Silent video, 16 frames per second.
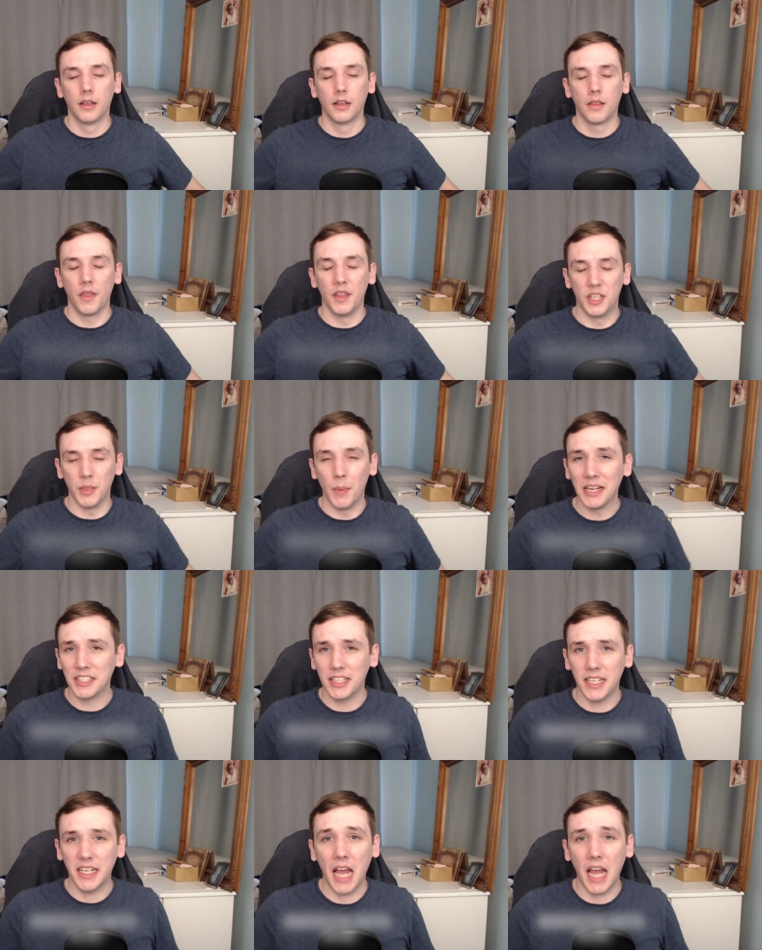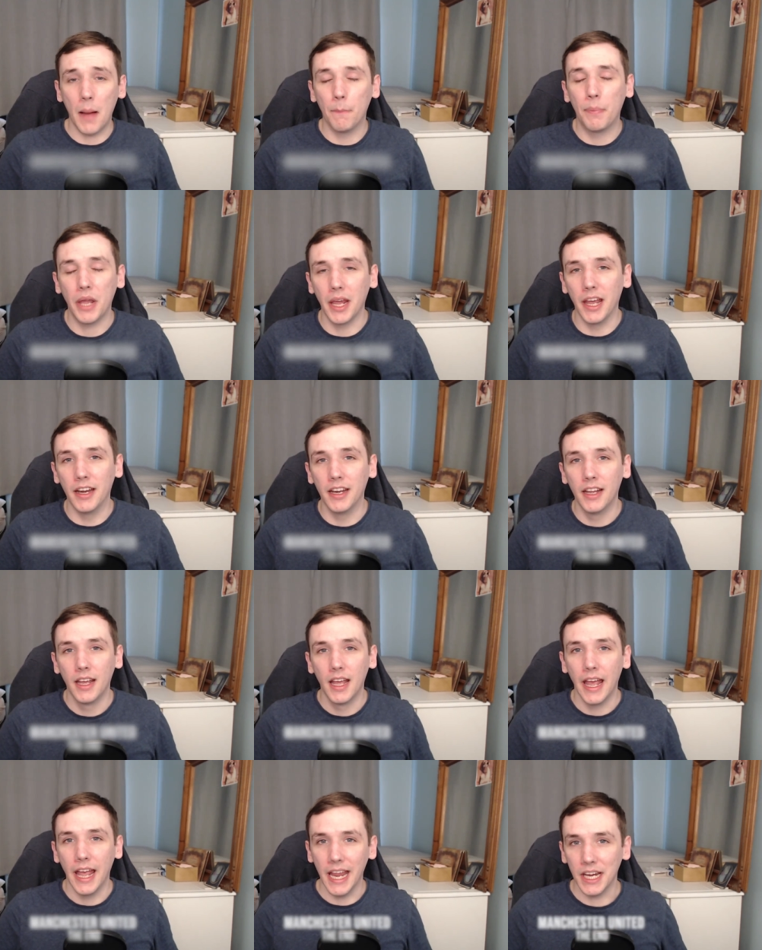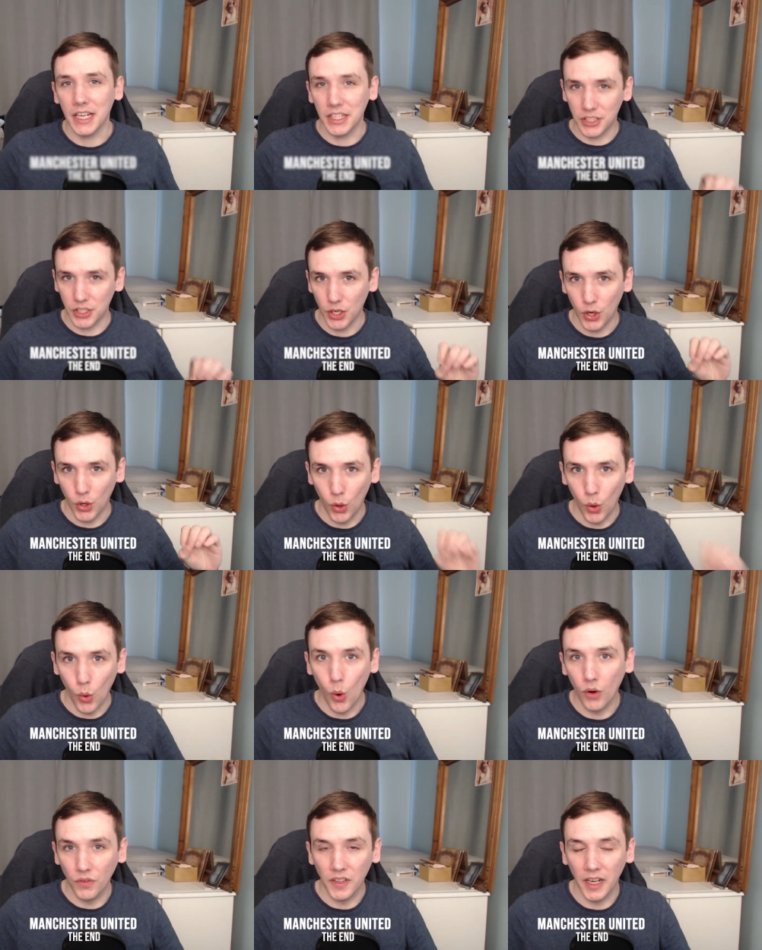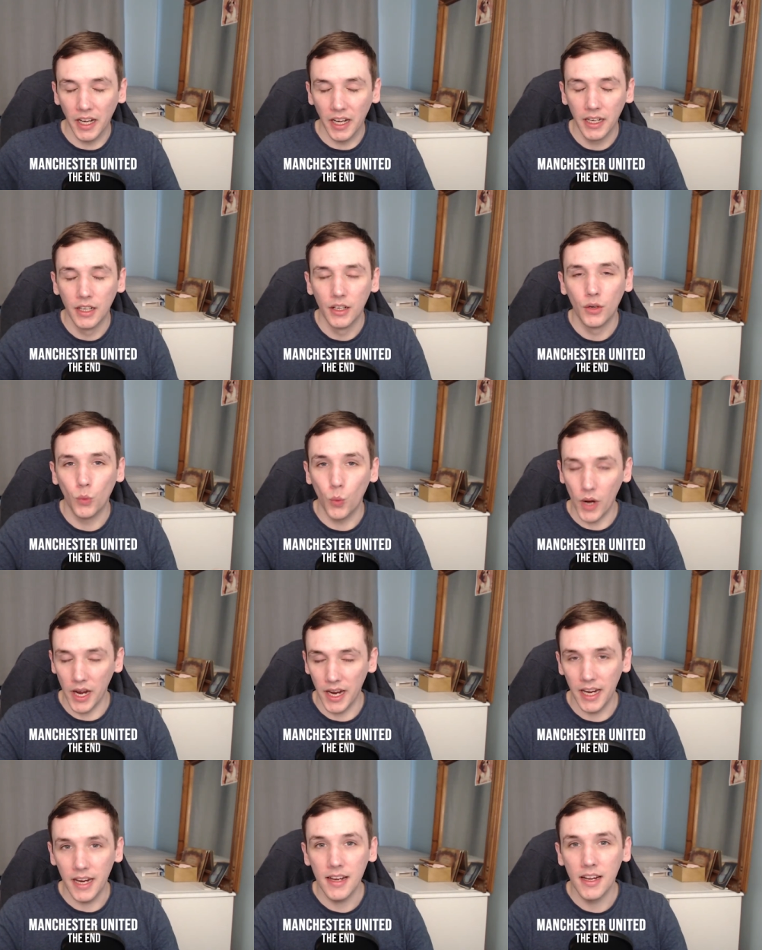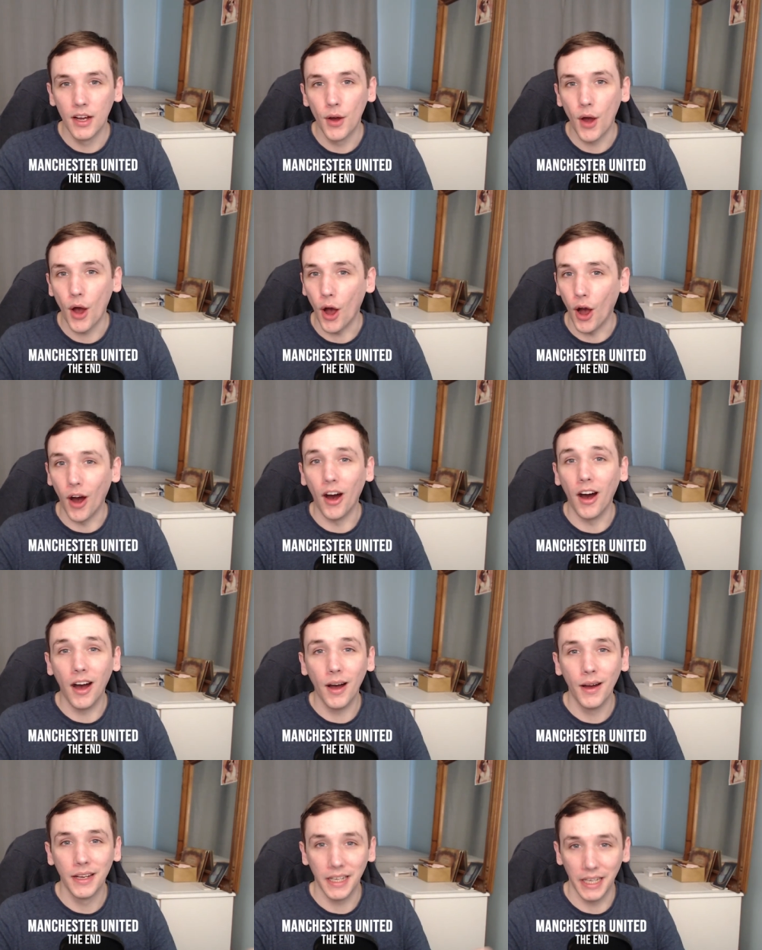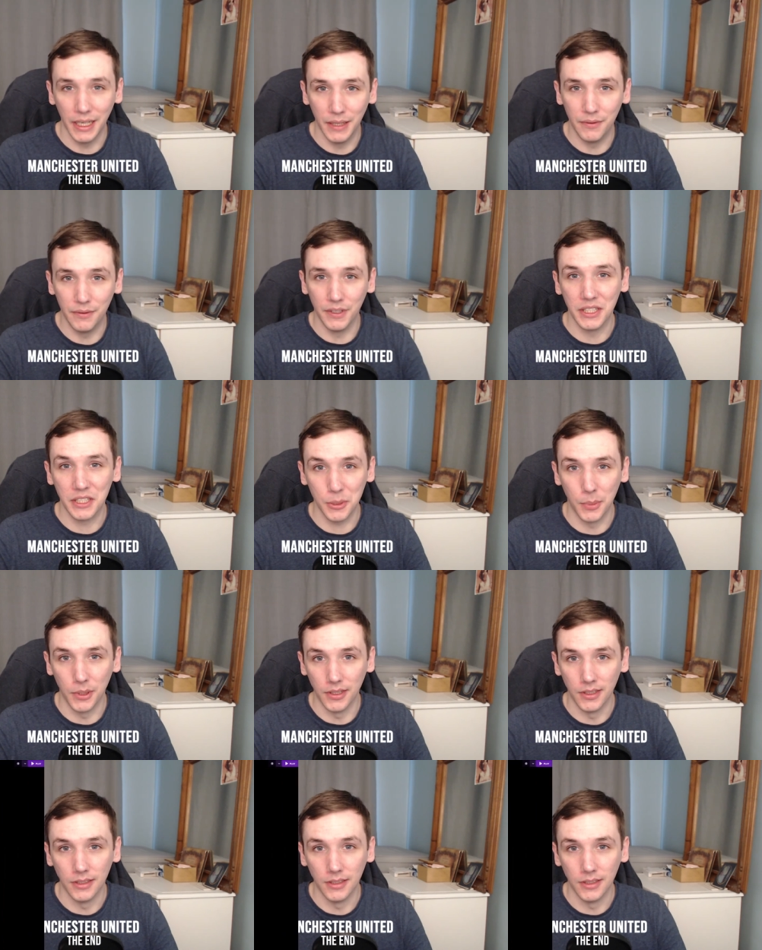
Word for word: The domestic campaign is over. We are invincible.